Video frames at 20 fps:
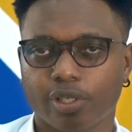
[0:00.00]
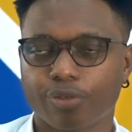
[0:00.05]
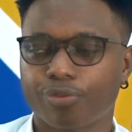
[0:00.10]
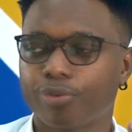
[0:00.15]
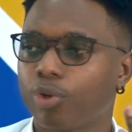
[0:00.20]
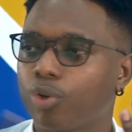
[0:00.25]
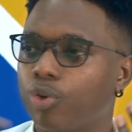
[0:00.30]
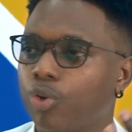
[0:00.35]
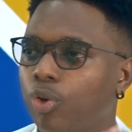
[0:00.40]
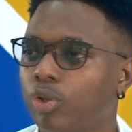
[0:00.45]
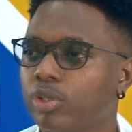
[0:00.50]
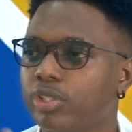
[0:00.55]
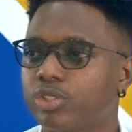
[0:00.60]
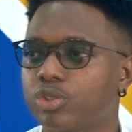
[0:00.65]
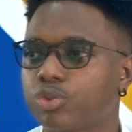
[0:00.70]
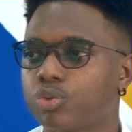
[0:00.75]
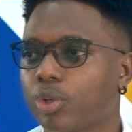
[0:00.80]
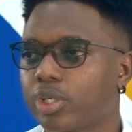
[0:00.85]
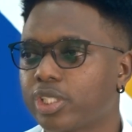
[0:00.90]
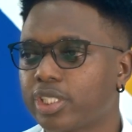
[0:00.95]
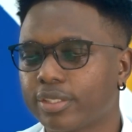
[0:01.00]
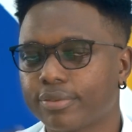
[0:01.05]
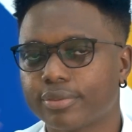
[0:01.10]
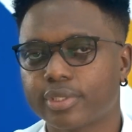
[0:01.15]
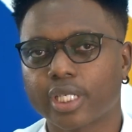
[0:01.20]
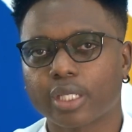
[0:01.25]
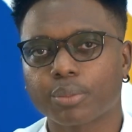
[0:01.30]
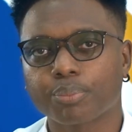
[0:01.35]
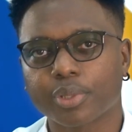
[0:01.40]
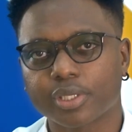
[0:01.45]
If your goal is to achieve
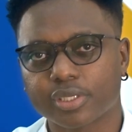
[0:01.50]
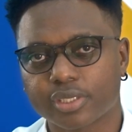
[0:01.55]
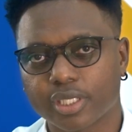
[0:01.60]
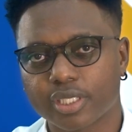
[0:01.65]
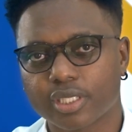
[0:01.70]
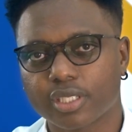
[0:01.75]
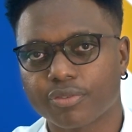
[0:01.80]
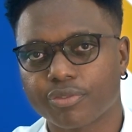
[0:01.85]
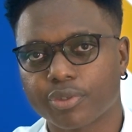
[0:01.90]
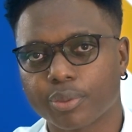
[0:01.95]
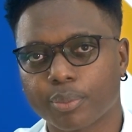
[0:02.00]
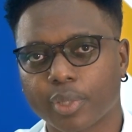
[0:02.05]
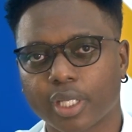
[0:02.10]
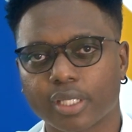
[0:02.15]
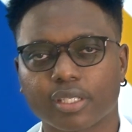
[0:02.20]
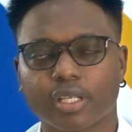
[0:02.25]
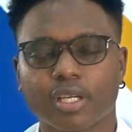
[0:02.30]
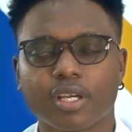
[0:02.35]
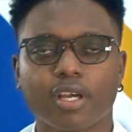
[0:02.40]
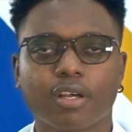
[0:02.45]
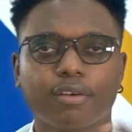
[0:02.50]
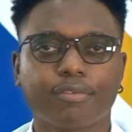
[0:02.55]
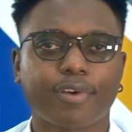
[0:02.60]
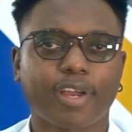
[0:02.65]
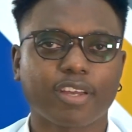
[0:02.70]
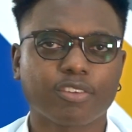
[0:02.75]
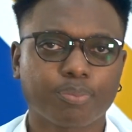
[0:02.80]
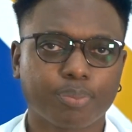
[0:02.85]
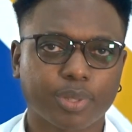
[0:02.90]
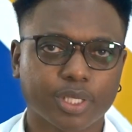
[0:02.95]
10% every month,
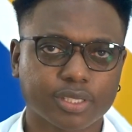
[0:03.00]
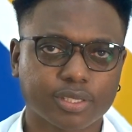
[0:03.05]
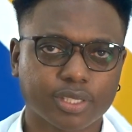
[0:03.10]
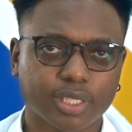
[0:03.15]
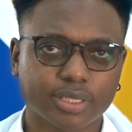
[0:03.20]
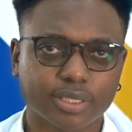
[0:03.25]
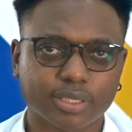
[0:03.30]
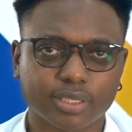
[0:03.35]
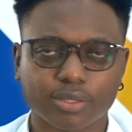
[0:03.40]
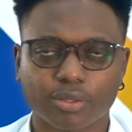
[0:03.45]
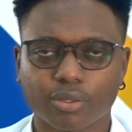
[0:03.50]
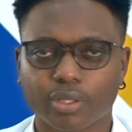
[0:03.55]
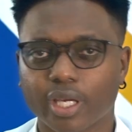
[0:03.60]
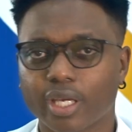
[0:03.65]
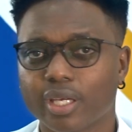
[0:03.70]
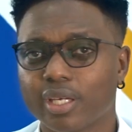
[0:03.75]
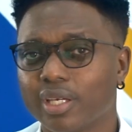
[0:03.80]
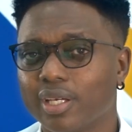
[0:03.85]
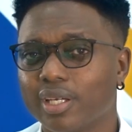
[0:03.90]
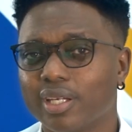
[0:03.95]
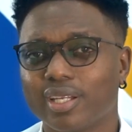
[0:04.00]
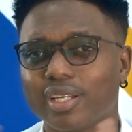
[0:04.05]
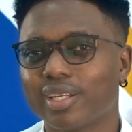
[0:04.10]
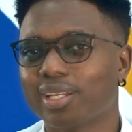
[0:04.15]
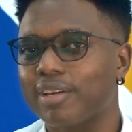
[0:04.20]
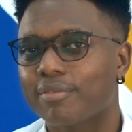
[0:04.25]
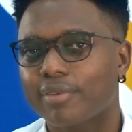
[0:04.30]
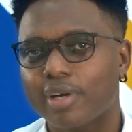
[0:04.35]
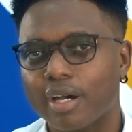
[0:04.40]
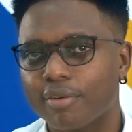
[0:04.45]
5%, okay,
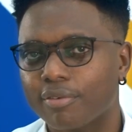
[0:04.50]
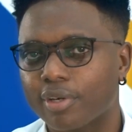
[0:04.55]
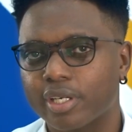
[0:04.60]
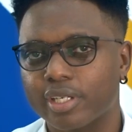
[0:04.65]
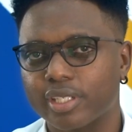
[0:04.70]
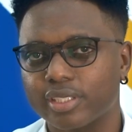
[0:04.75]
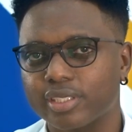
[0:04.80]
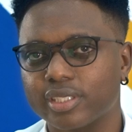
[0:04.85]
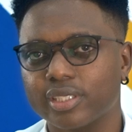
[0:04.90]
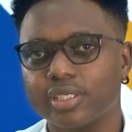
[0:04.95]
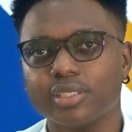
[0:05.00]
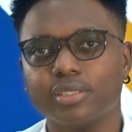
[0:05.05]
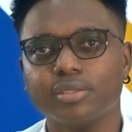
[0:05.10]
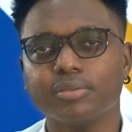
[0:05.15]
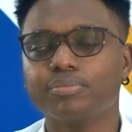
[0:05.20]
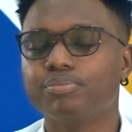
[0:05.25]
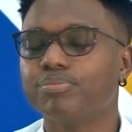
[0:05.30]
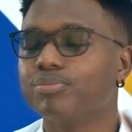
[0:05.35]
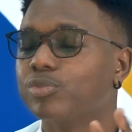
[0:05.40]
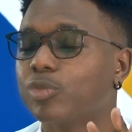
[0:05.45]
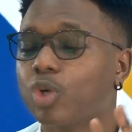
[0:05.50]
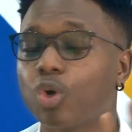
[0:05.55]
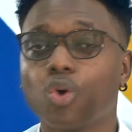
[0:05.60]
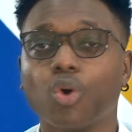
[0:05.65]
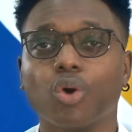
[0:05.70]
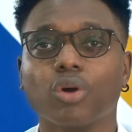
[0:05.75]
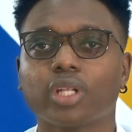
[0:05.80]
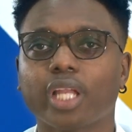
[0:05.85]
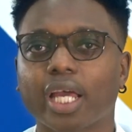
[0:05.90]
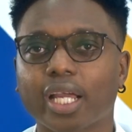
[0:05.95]
never have a crazy
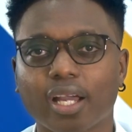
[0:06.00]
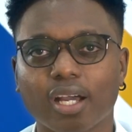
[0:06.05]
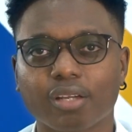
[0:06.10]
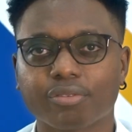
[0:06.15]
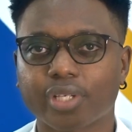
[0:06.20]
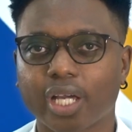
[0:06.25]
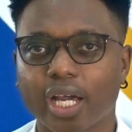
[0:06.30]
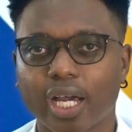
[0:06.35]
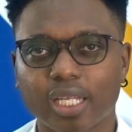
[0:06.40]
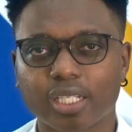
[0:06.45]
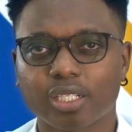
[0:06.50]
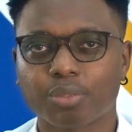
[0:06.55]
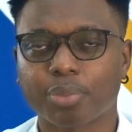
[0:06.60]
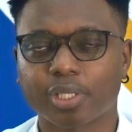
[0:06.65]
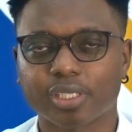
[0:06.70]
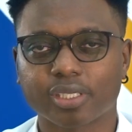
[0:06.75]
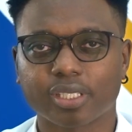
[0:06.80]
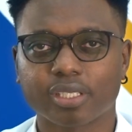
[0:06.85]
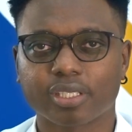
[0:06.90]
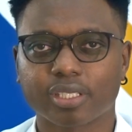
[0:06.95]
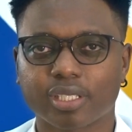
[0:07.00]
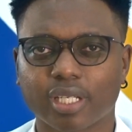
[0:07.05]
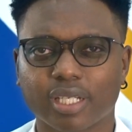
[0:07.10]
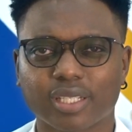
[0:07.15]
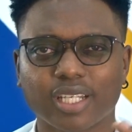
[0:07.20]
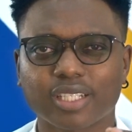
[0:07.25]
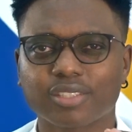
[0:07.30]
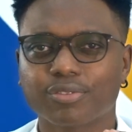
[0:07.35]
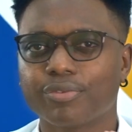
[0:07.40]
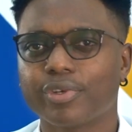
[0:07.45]
goal like having 100% return.
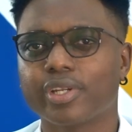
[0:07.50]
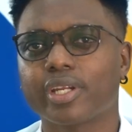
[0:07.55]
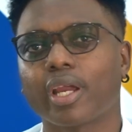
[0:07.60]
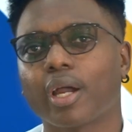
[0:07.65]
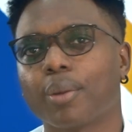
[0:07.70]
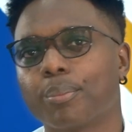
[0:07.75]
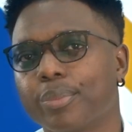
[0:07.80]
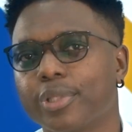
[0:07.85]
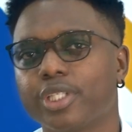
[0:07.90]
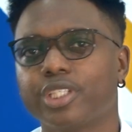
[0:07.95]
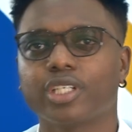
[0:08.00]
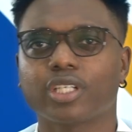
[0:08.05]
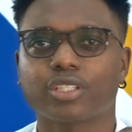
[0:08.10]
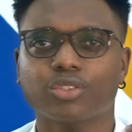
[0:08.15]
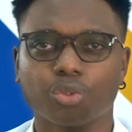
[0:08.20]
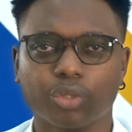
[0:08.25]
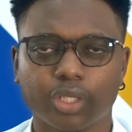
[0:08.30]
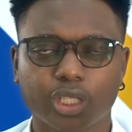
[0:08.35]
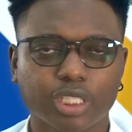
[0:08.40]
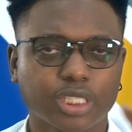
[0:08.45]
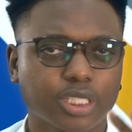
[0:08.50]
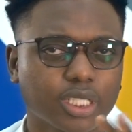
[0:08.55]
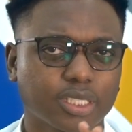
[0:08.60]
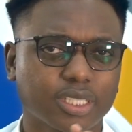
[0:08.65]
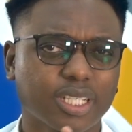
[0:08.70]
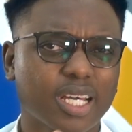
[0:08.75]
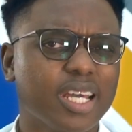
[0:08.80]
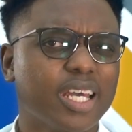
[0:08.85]
That's very ambitious, audacious.